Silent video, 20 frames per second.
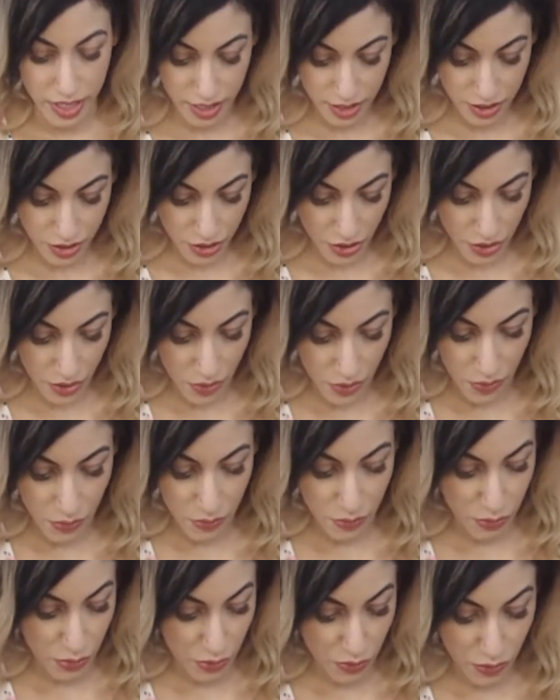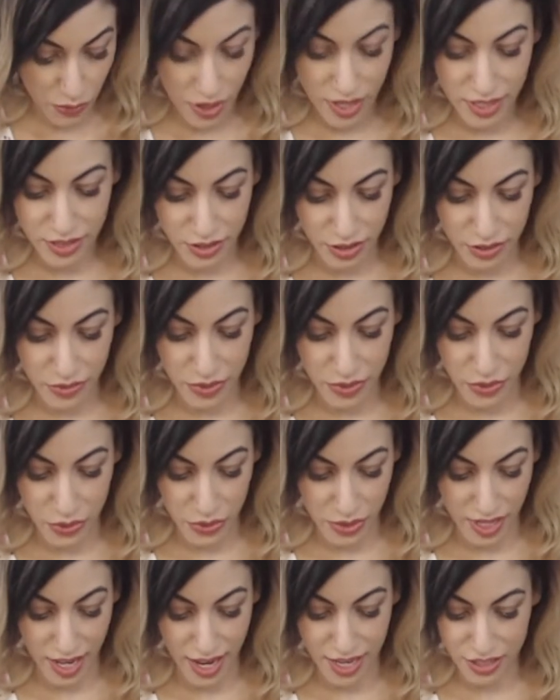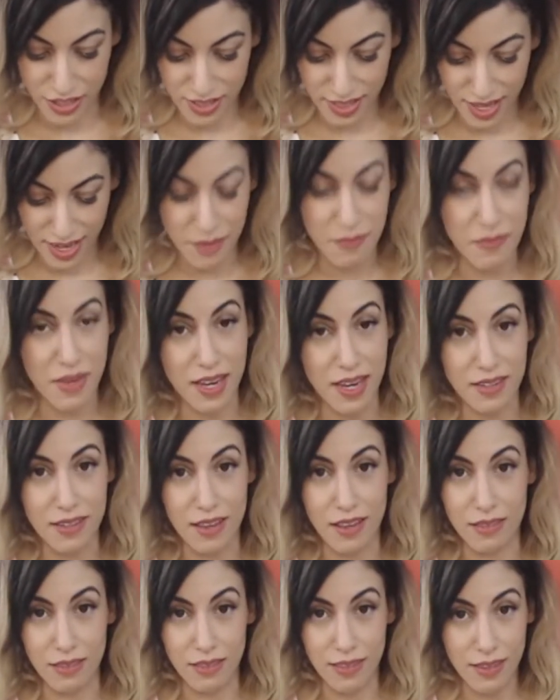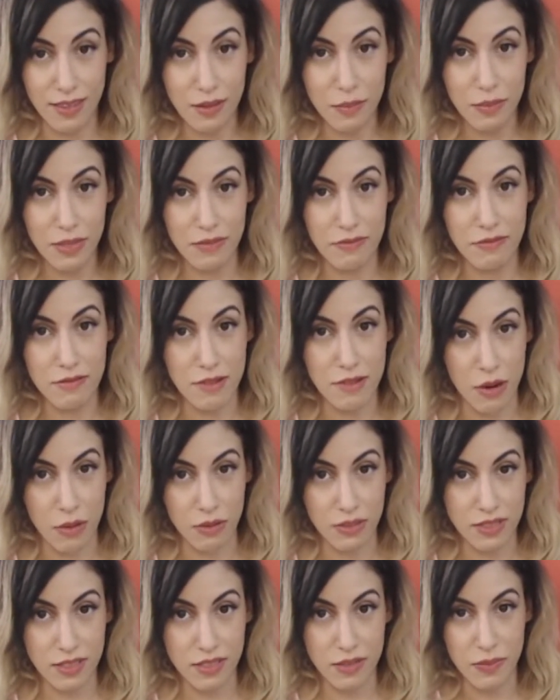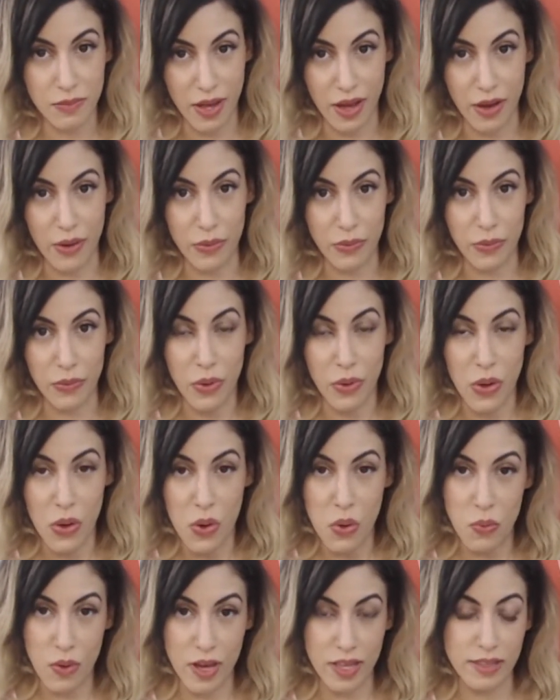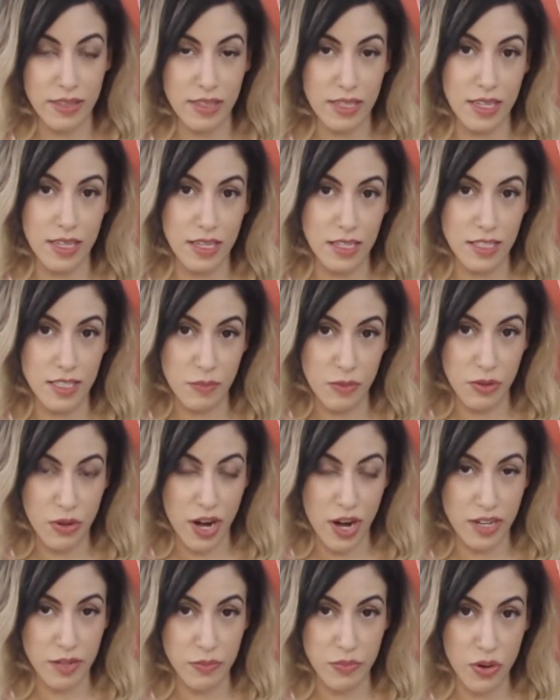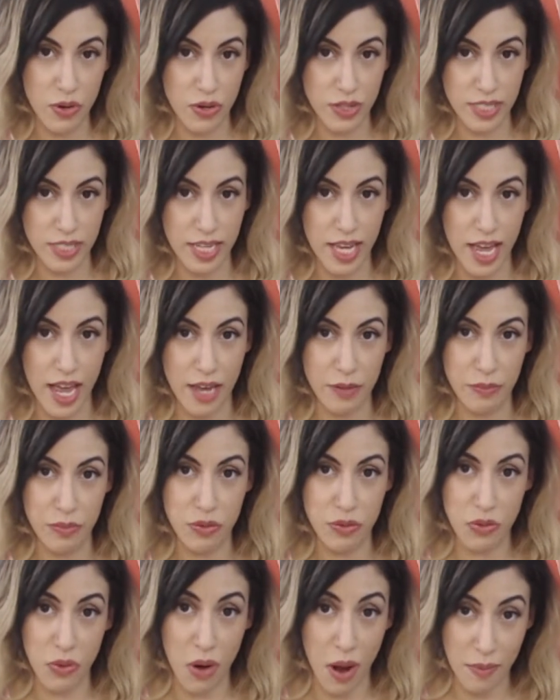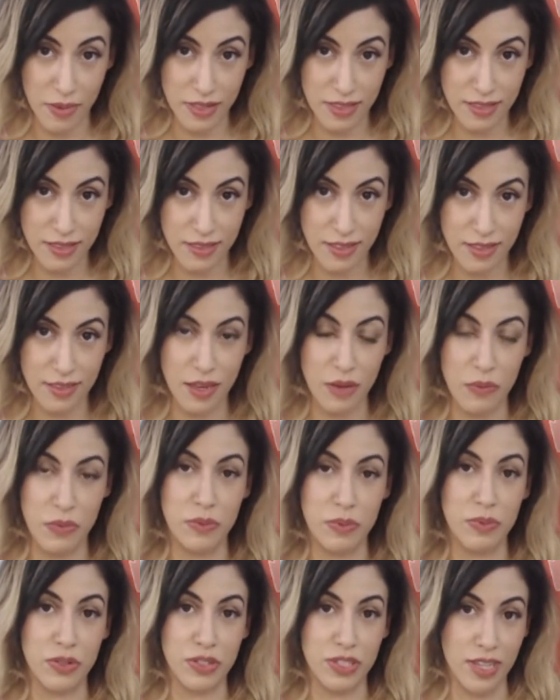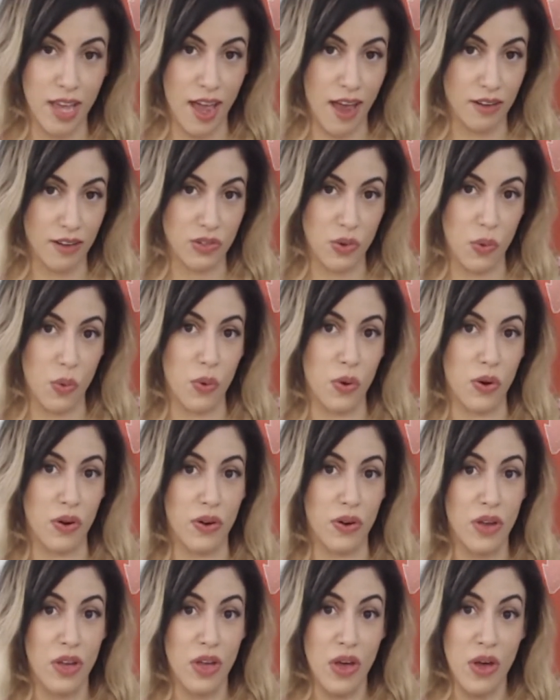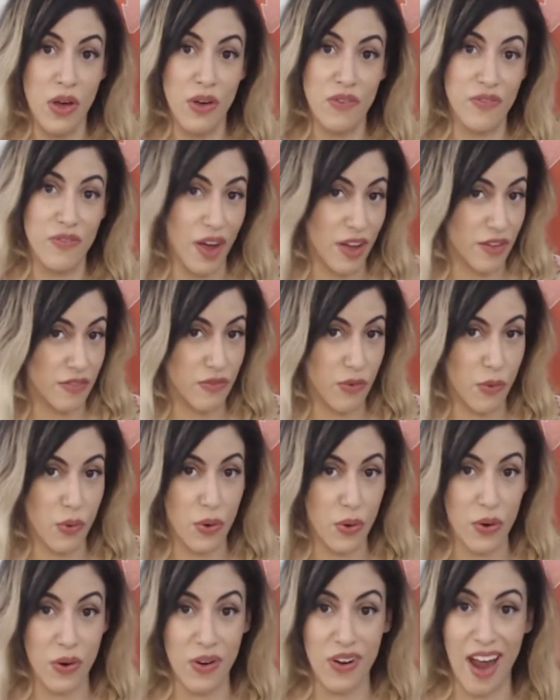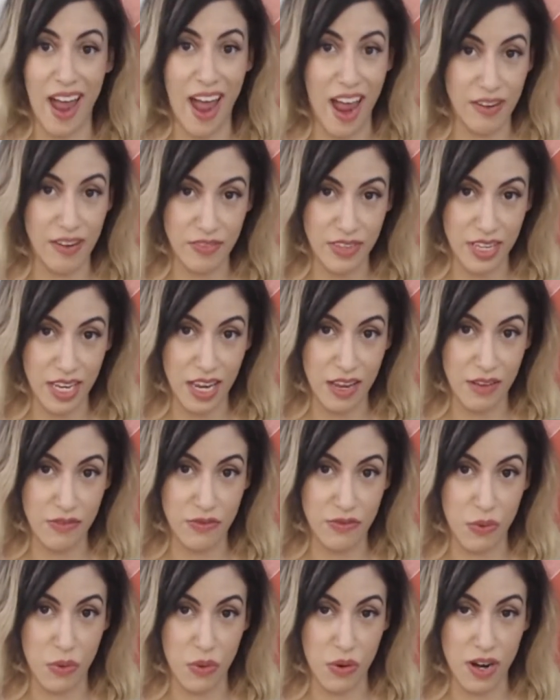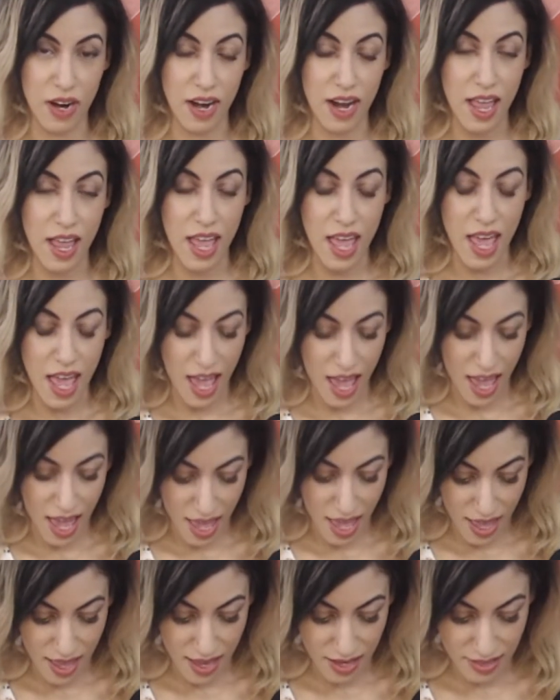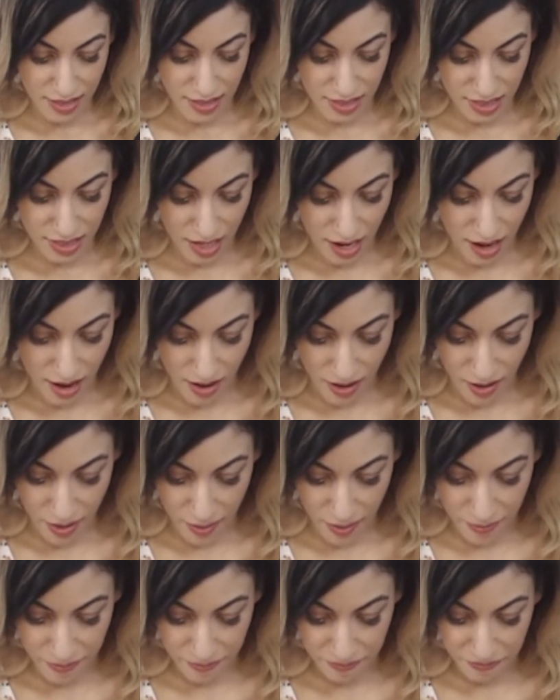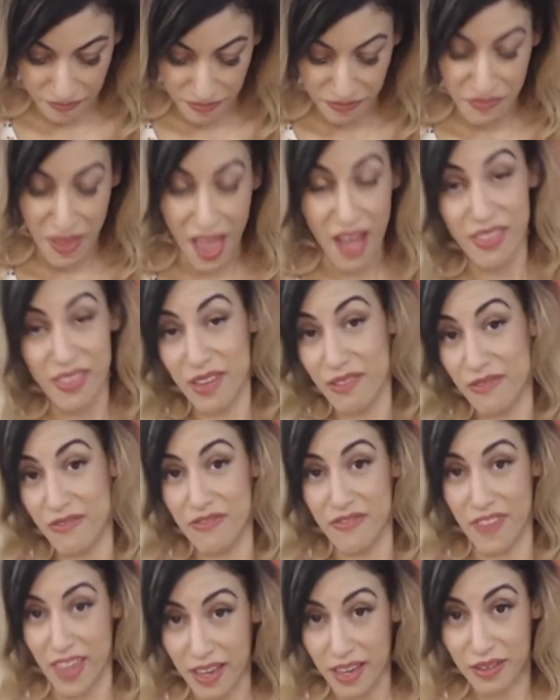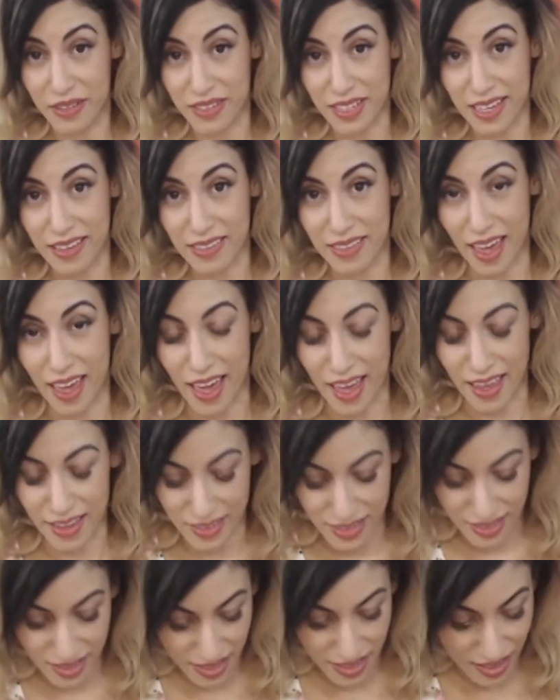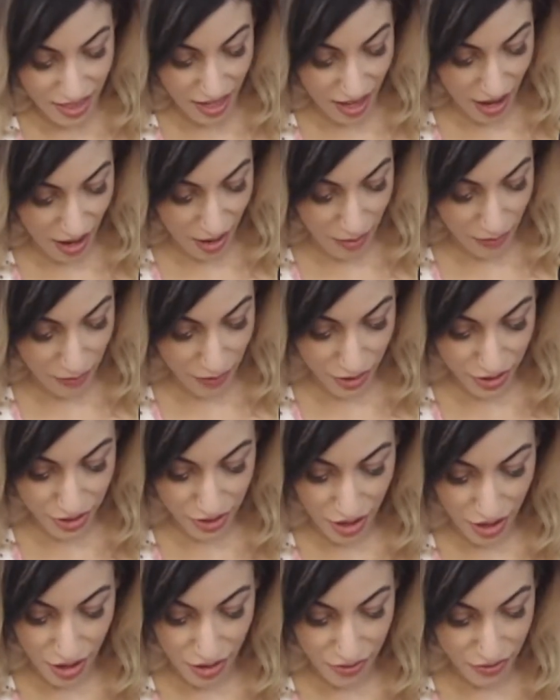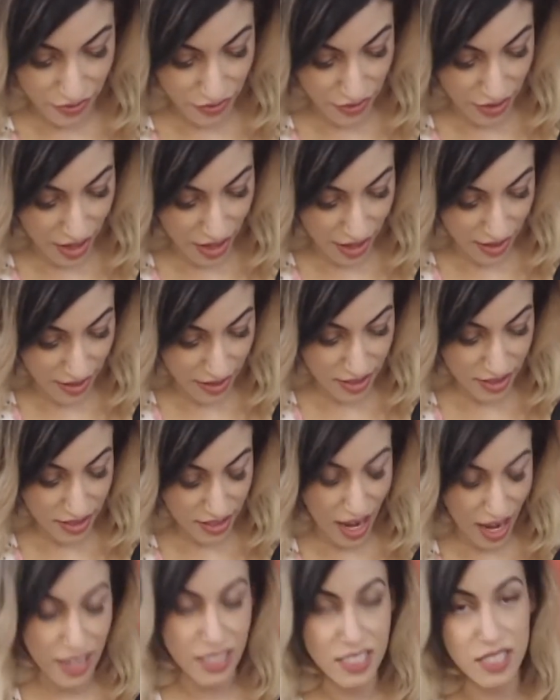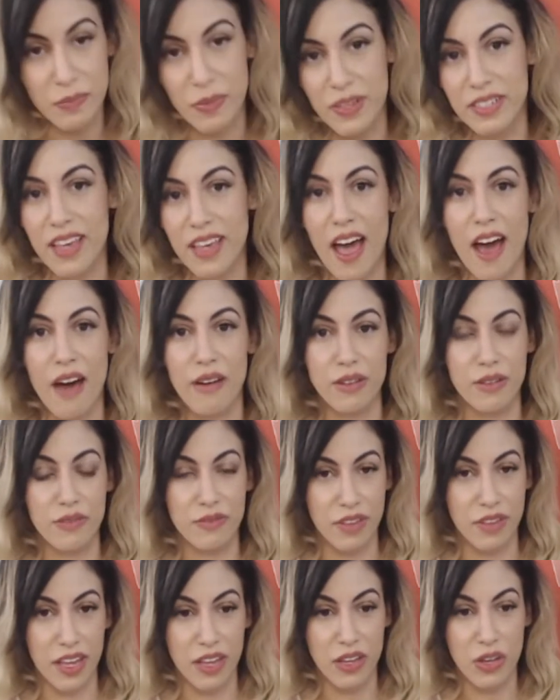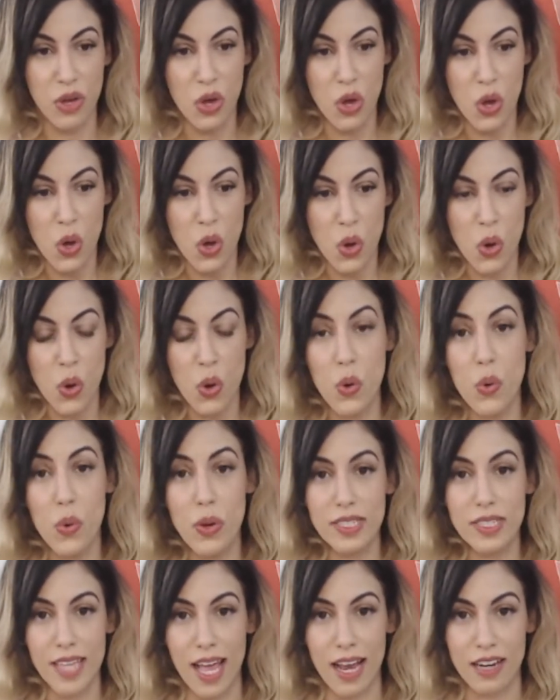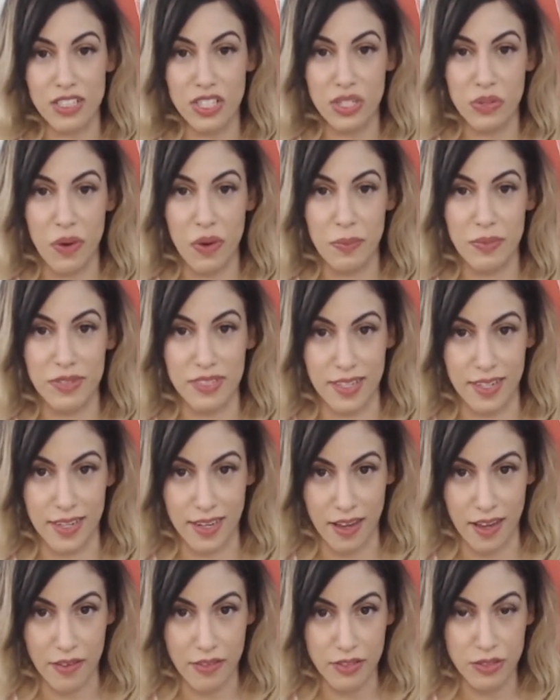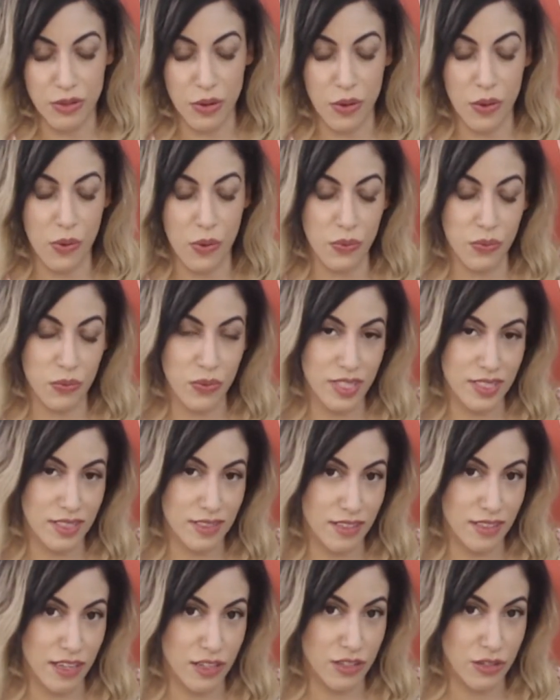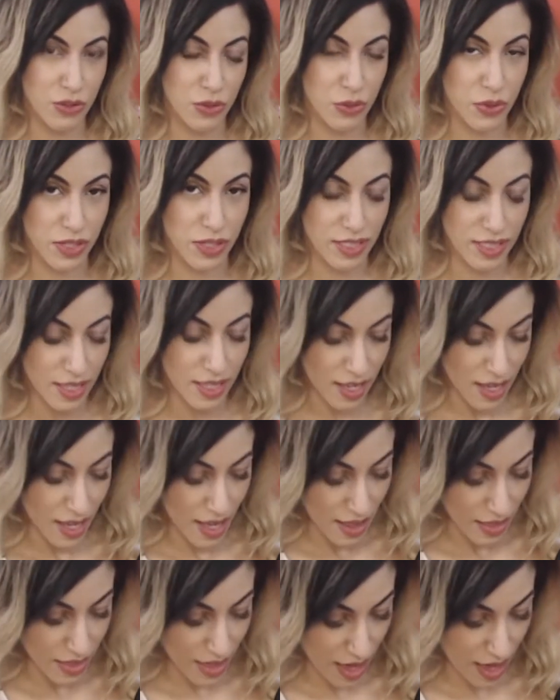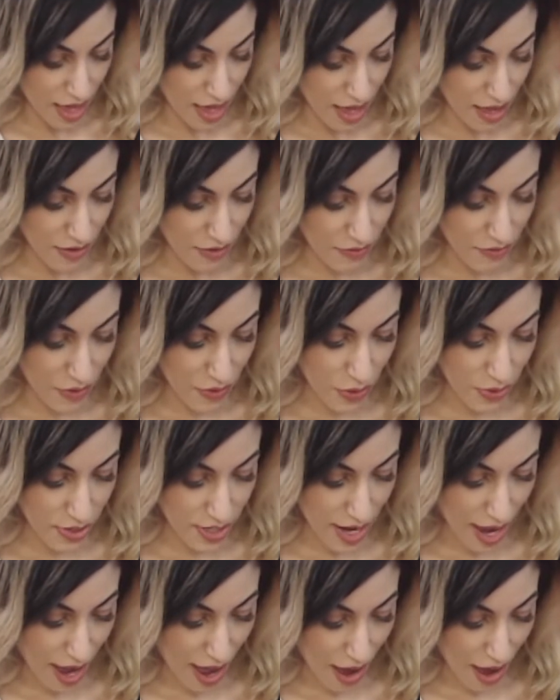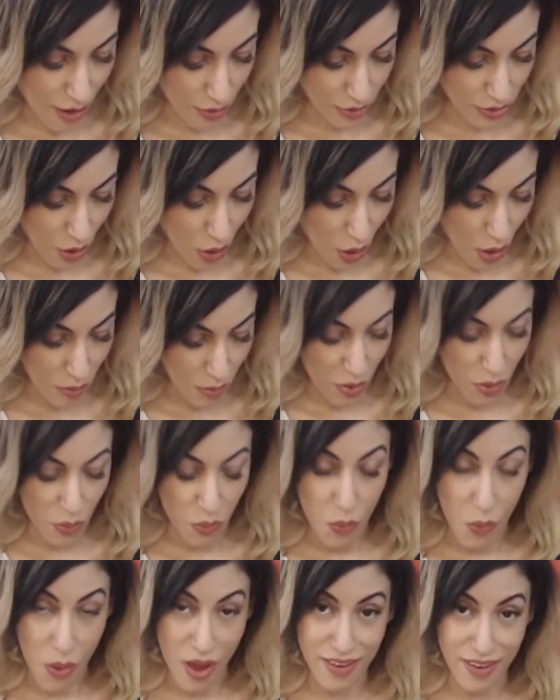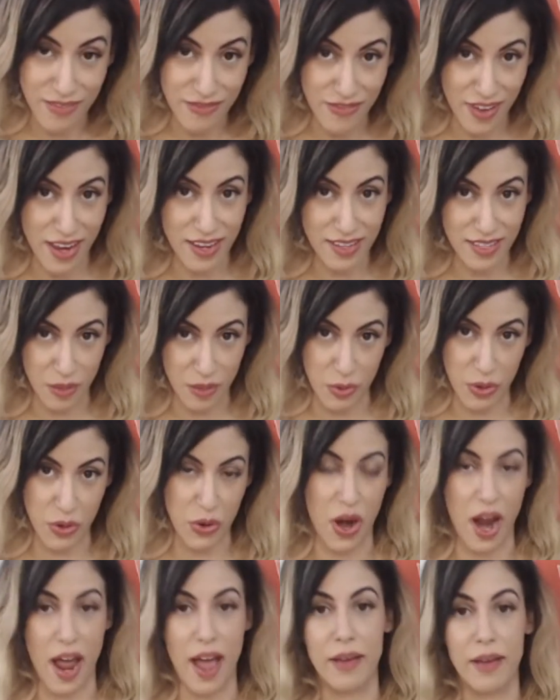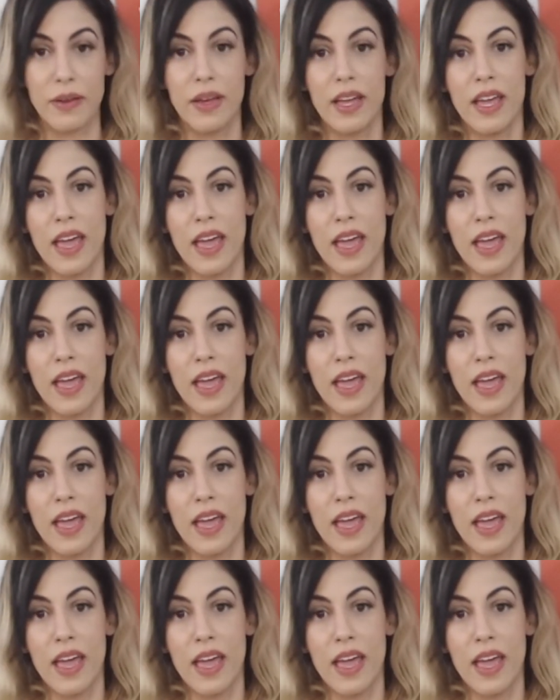So, before I started recording, I just kind of made a little bit of notes about what the Democratic Party had promised that they would protect or fight for or advocate for, and um, how they failed in that. Um, first off, and this kind of spins out of like who is actually representing us. So recently in New York, they voted out all but one fake Democrat.